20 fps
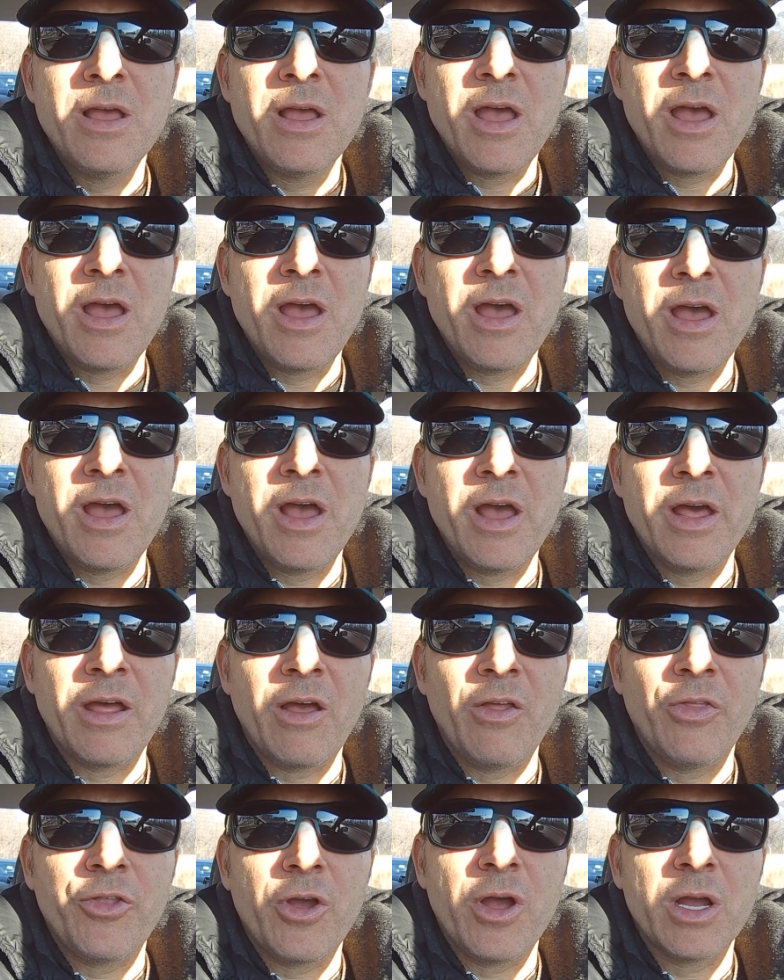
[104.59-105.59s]
and
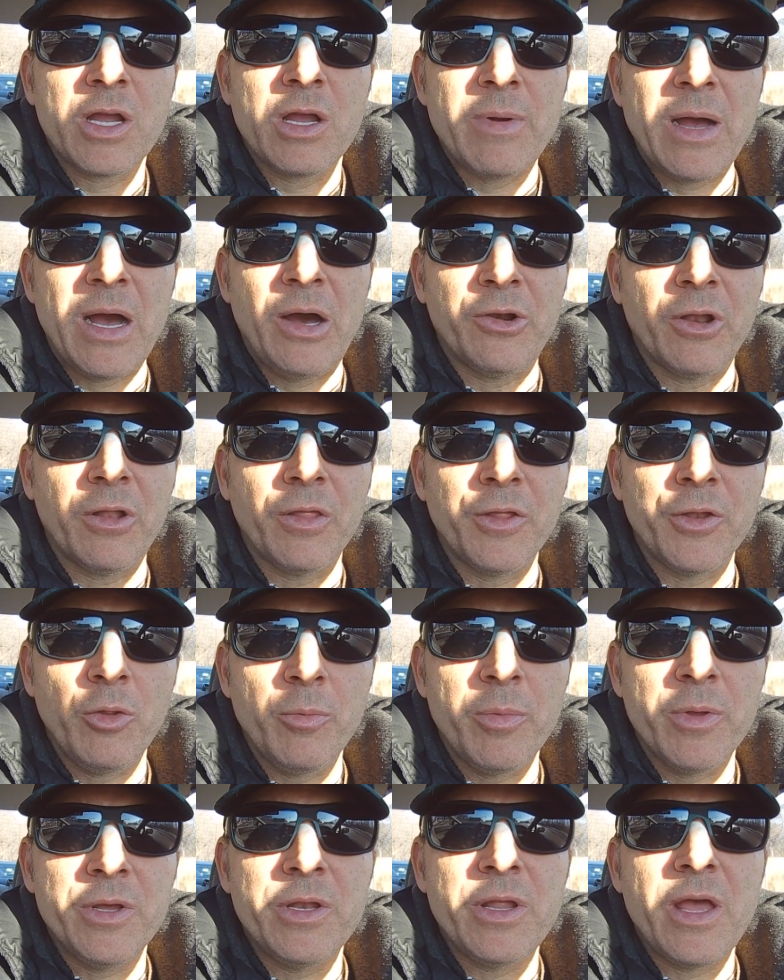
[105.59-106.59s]
I'll talk about it a little
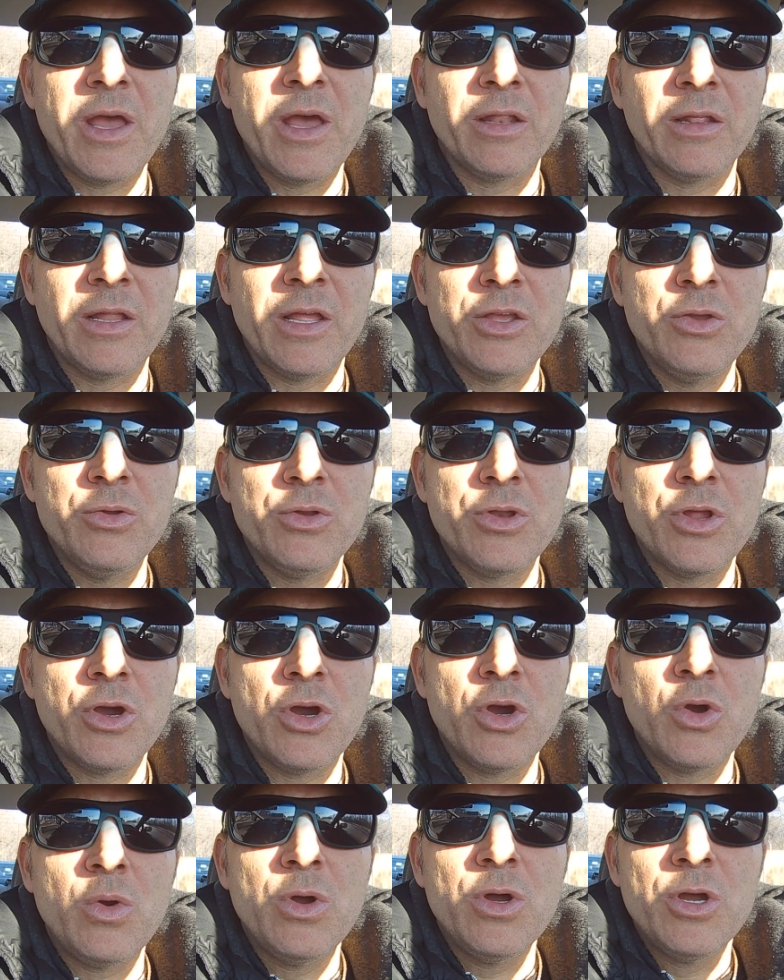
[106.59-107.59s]
bit and let you
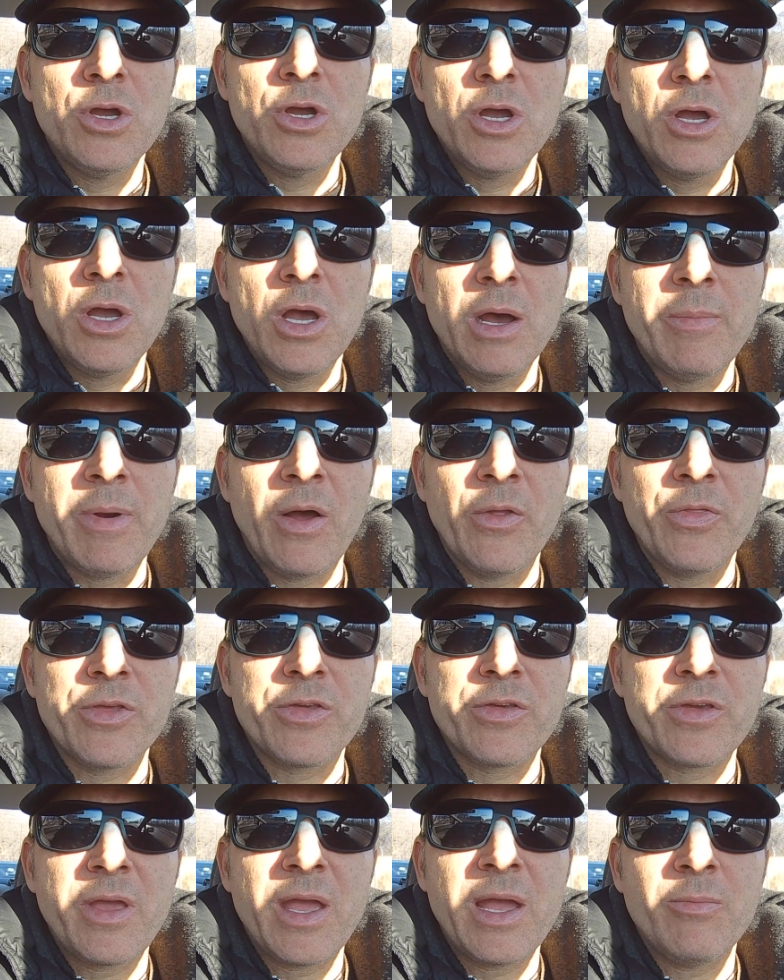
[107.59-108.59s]
know about this
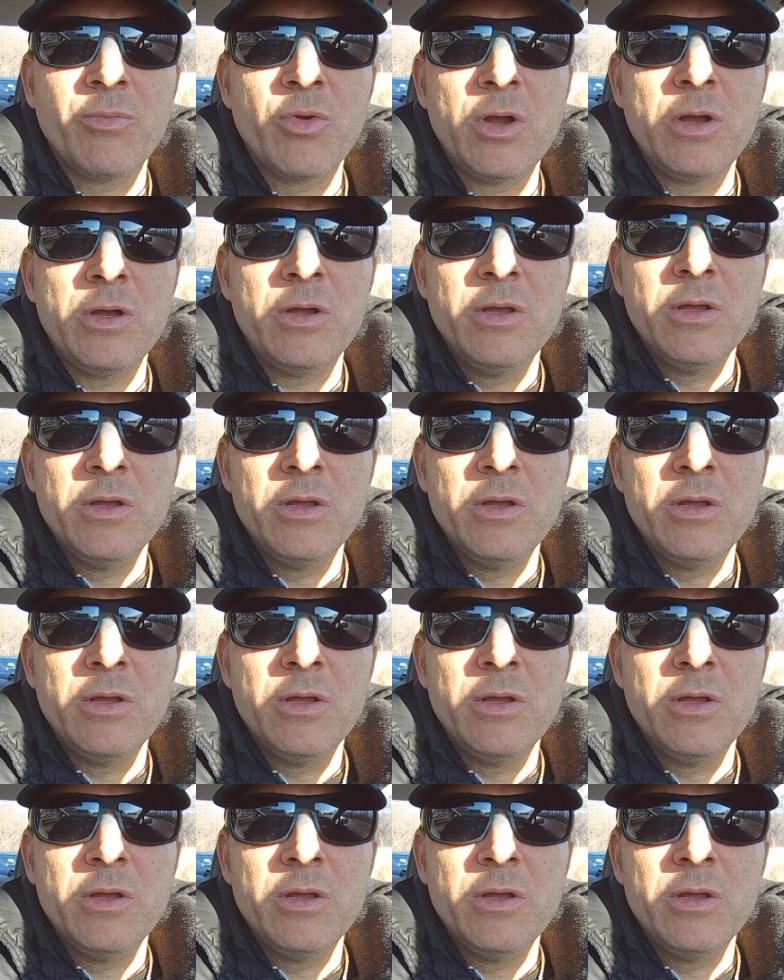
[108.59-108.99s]
camera